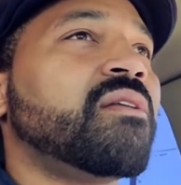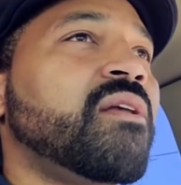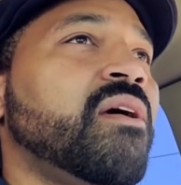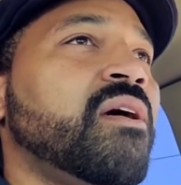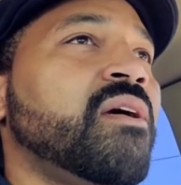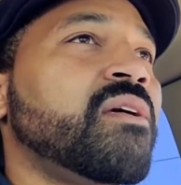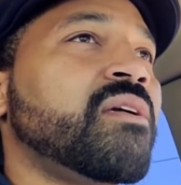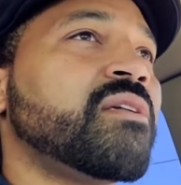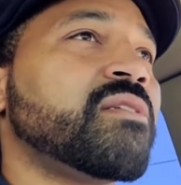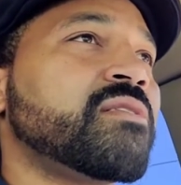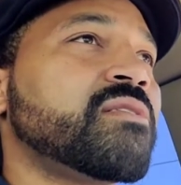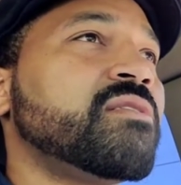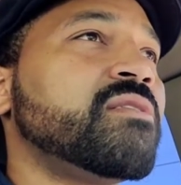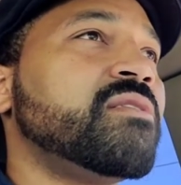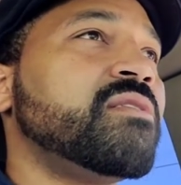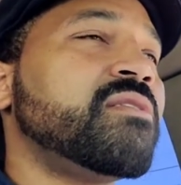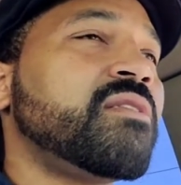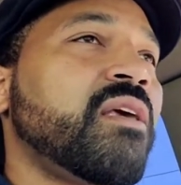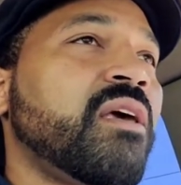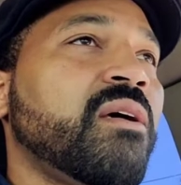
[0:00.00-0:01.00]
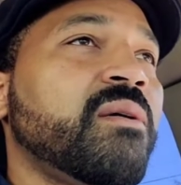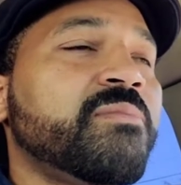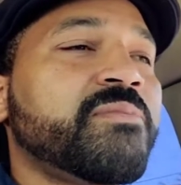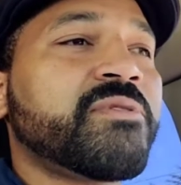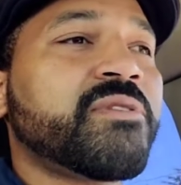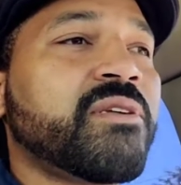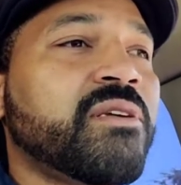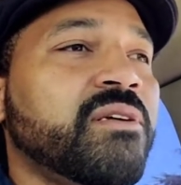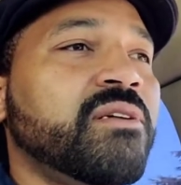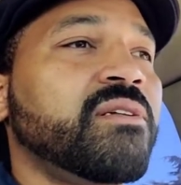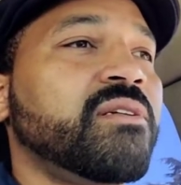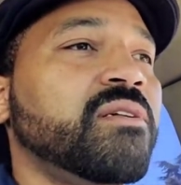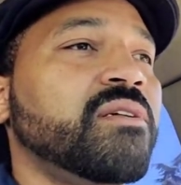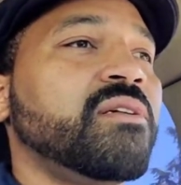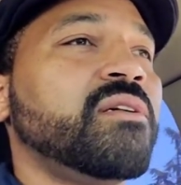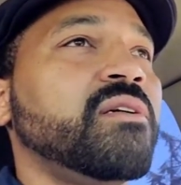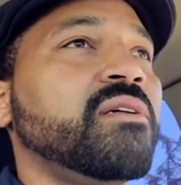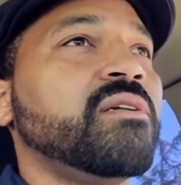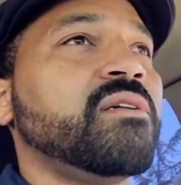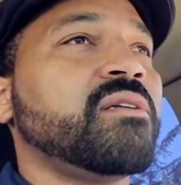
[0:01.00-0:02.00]
And I accept,
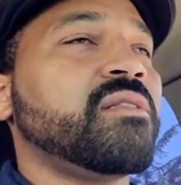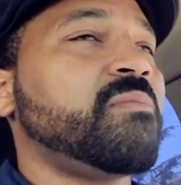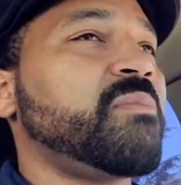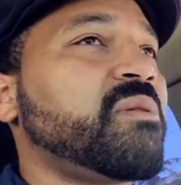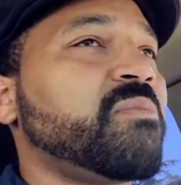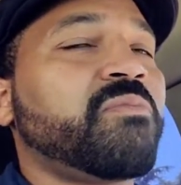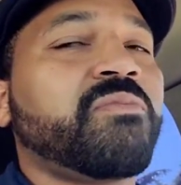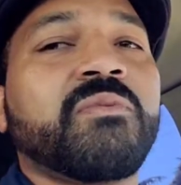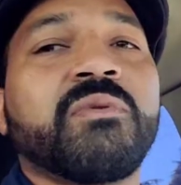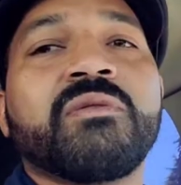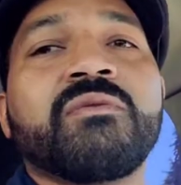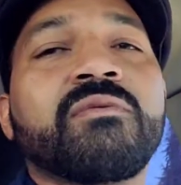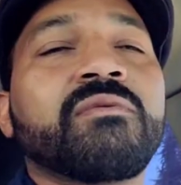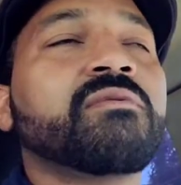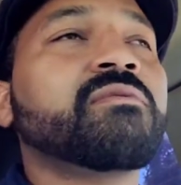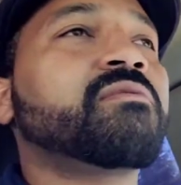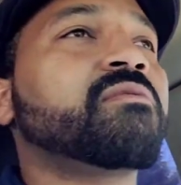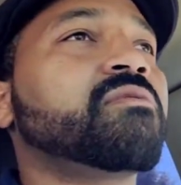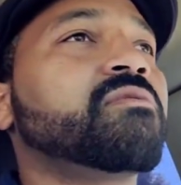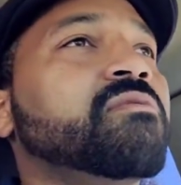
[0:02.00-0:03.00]
let me, let me